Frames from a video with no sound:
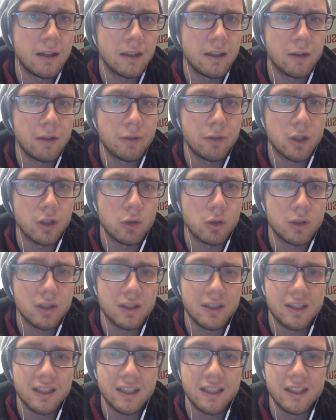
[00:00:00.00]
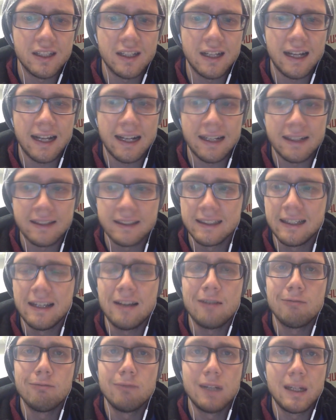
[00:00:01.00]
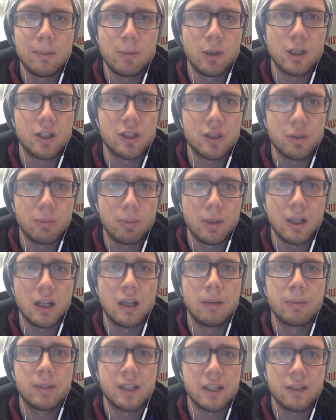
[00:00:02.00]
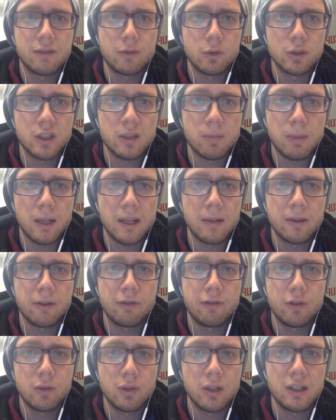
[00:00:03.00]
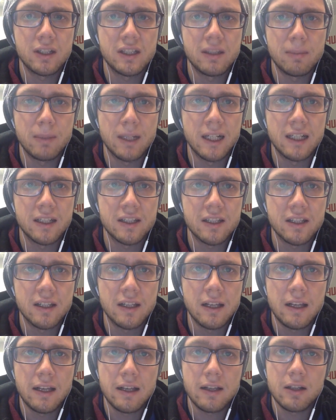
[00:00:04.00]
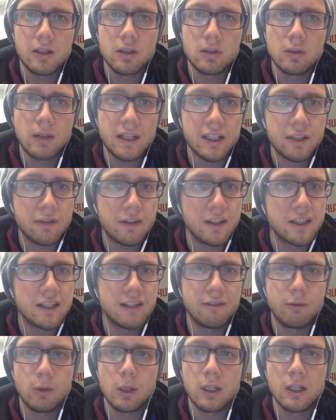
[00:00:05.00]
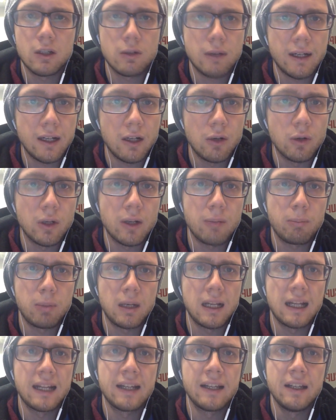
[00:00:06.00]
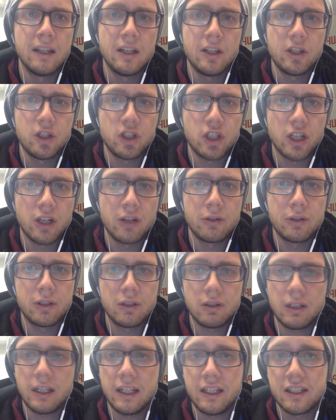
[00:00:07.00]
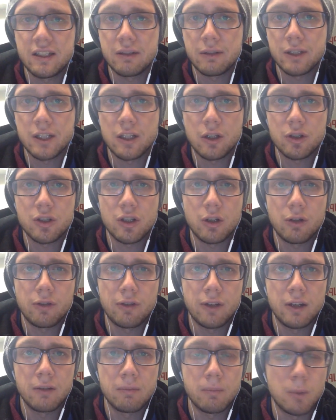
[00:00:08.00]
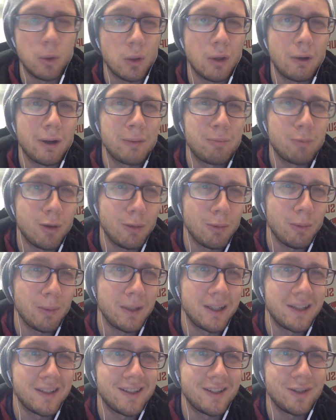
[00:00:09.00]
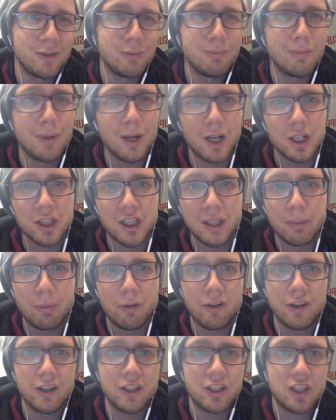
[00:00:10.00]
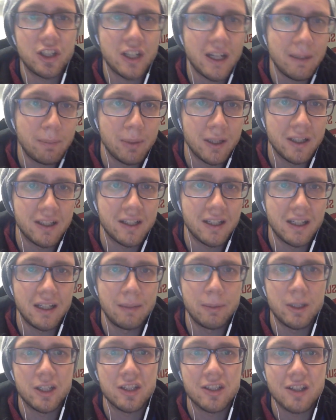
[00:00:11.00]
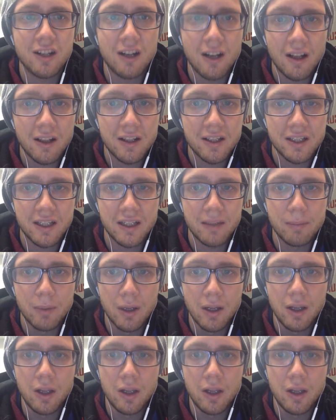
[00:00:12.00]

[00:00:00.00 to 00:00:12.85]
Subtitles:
over the course of the season, and really put in a superb centre-forward display. The full 90 minutes, great defensive work, great hold-up play, showed he still has a lot to offer, although I probably do marginally prefer the shape of the team, the style of the team,